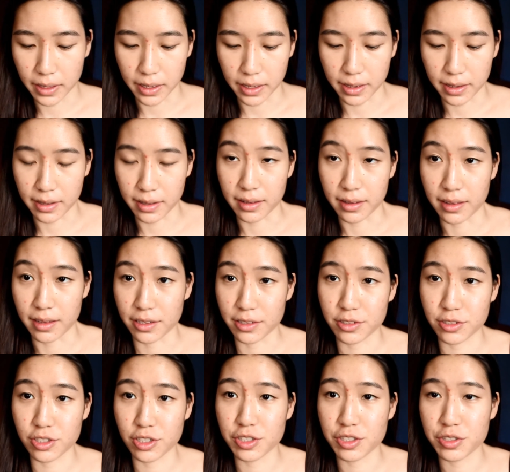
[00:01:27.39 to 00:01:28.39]
And
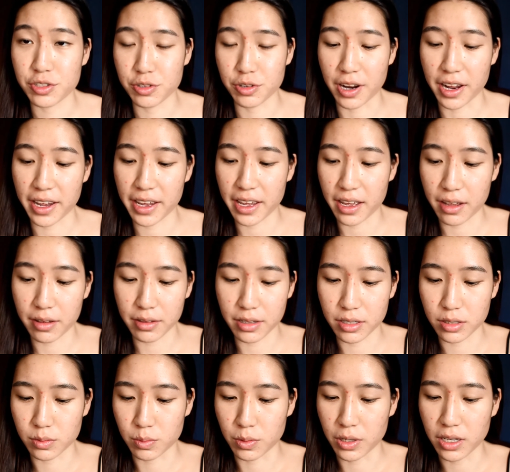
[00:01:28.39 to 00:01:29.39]
let's just try how
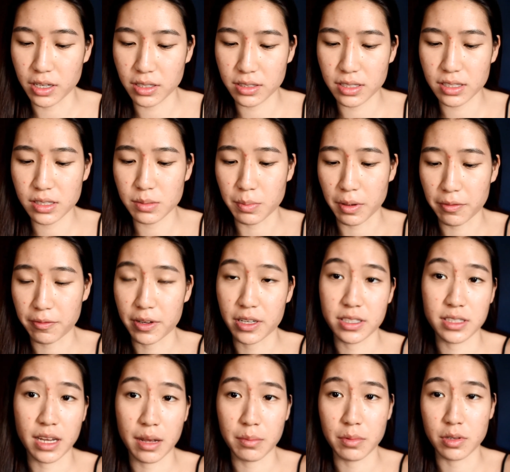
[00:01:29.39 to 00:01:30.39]
this works. This is my
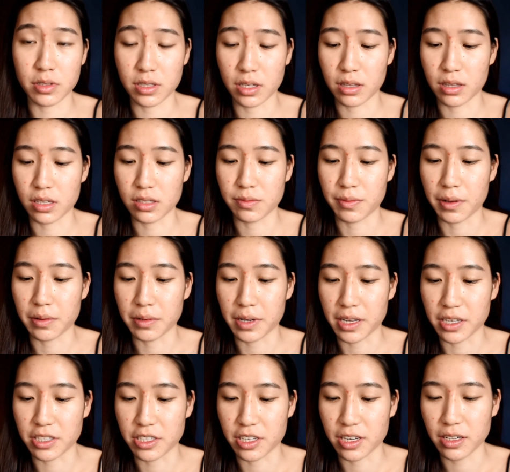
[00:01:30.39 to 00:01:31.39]
first time using this
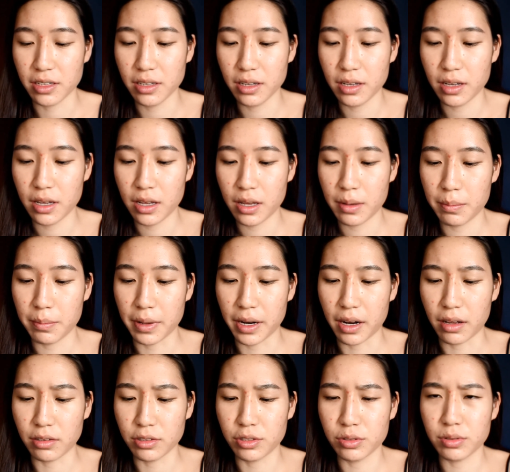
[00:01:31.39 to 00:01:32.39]
foundation, but
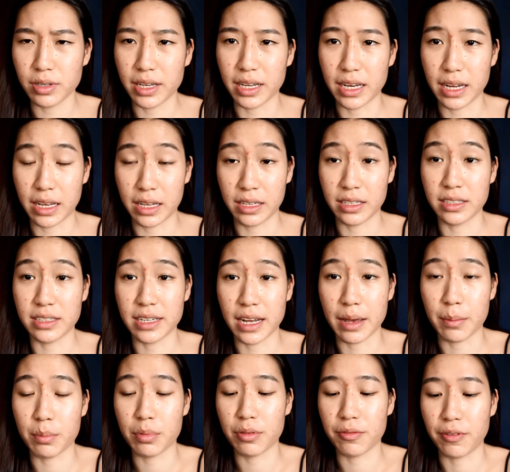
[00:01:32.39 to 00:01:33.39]
I'll do an
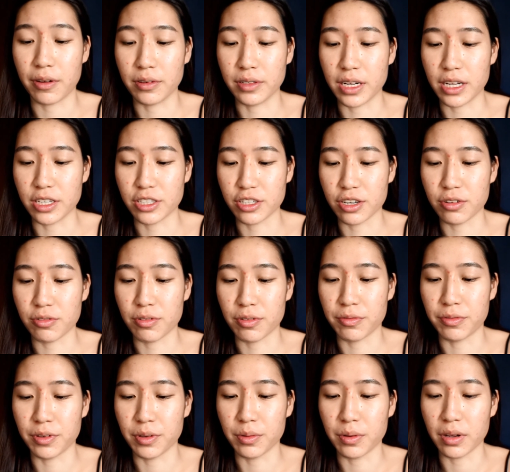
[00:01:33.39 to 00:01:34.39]
in-depth foundation
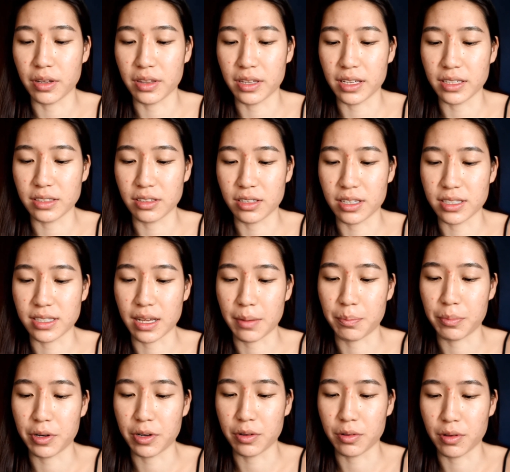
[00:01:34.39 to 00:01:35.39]
review on this on a
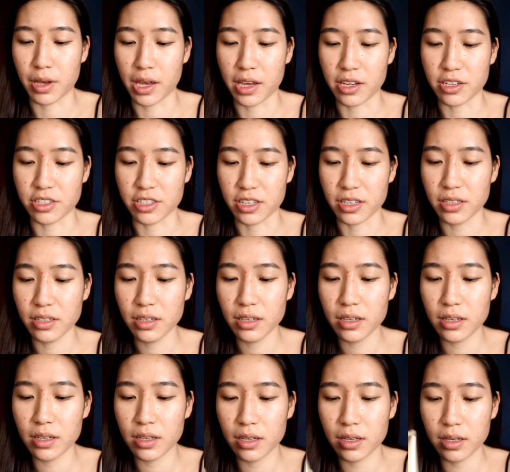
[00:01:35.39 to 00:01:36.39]
separate occasion.
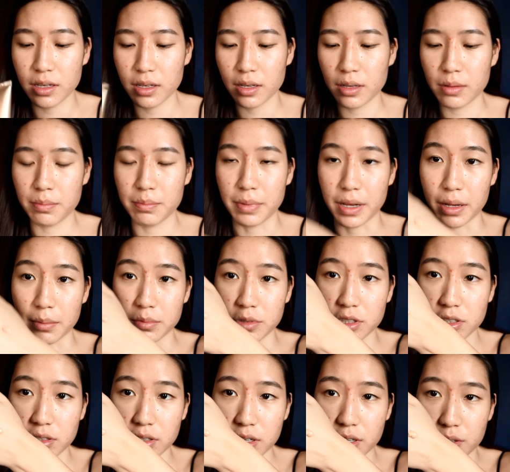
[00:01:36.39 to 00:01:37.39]
But I'm
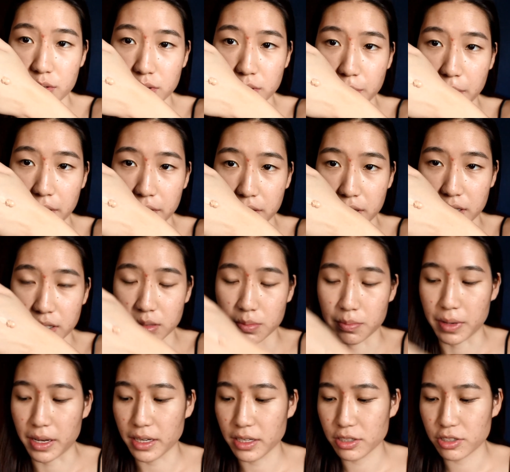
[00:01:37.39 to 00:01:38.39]
just going to use about this
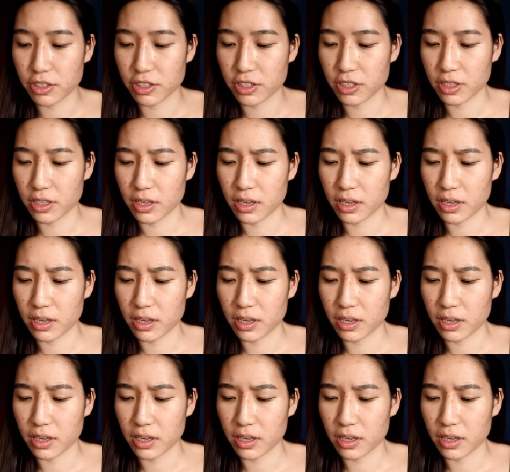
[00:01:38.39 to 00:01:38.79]
much.